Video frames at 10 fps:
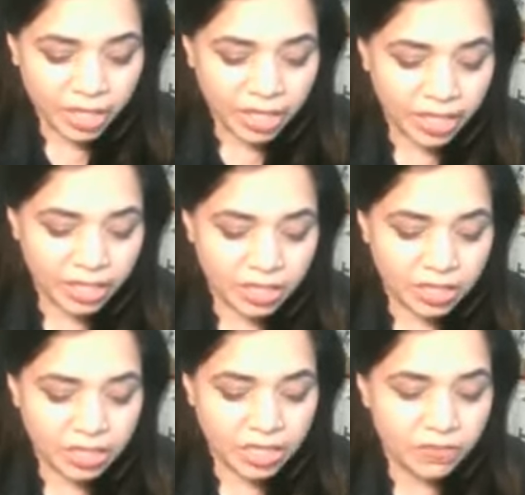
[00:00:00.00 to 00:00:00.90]

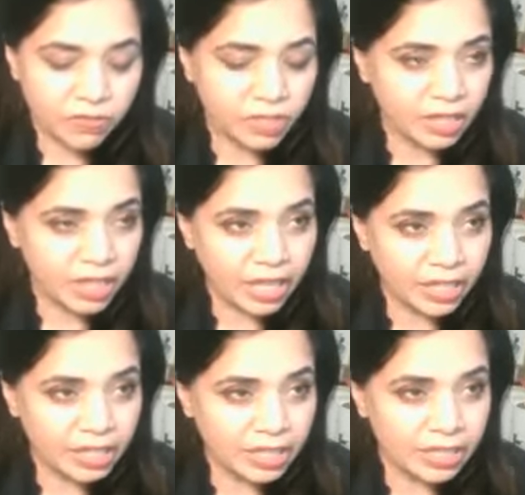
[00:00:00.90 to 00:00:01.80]
And if
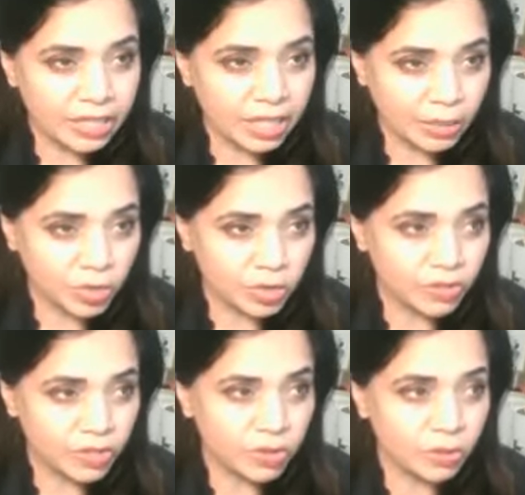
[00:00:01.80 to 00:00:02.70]
that is an option
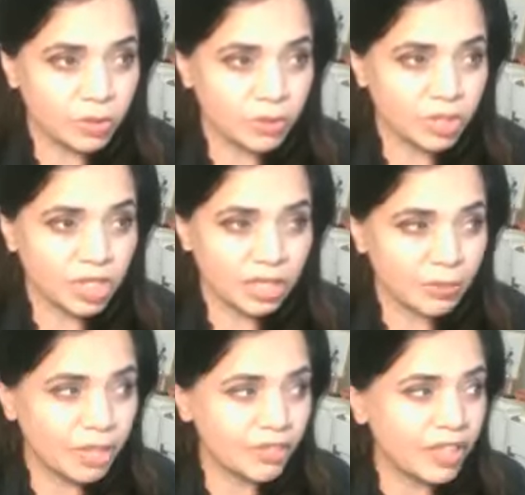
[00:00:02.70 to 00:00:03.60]
for you, we will talk
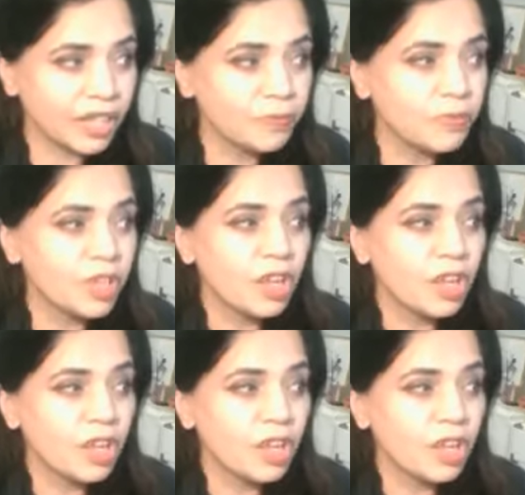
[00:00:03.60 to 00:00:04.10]
about that.